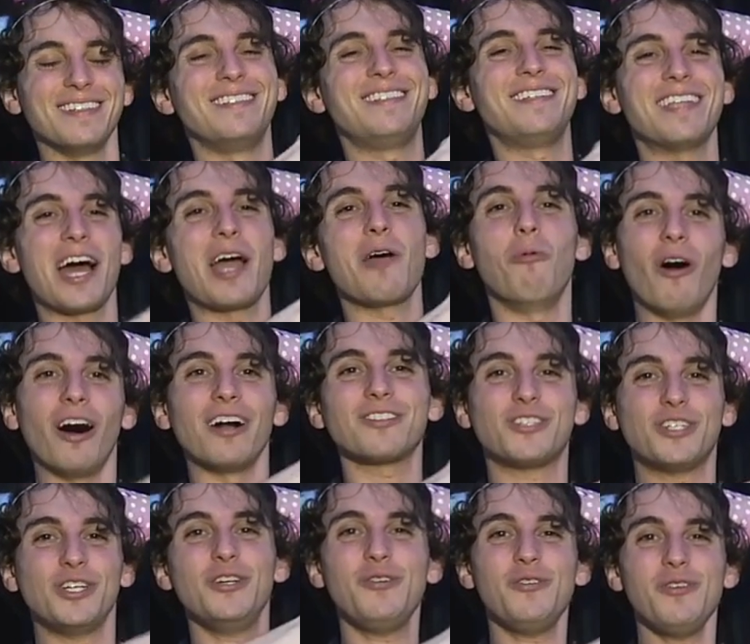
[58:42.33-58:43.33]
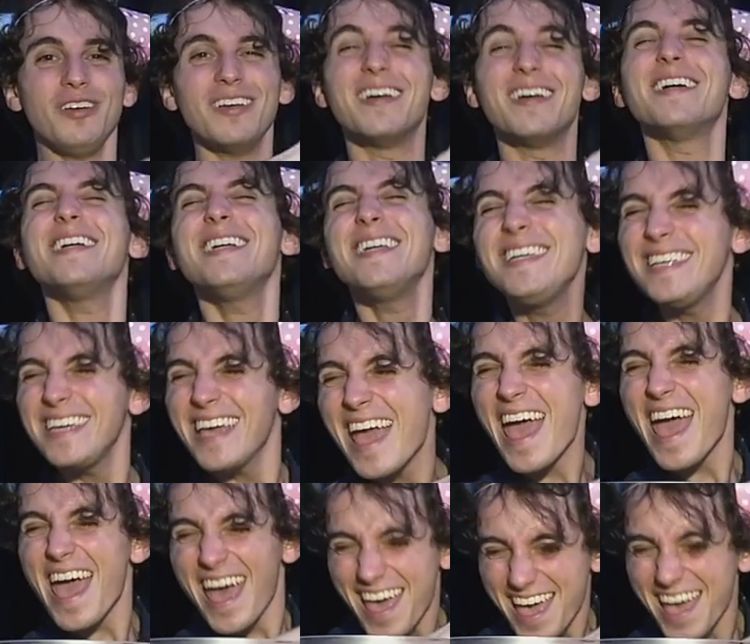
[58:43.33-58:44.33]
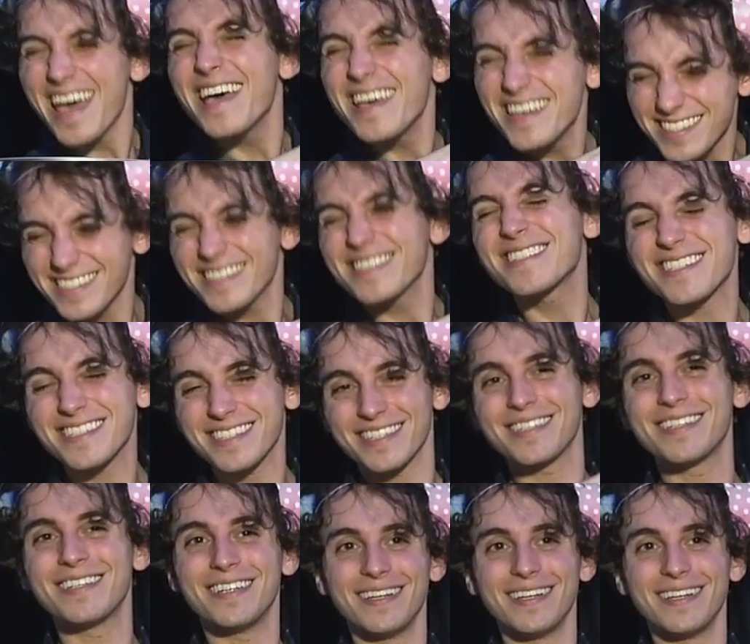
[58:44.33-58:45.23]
Did I want to? Yes.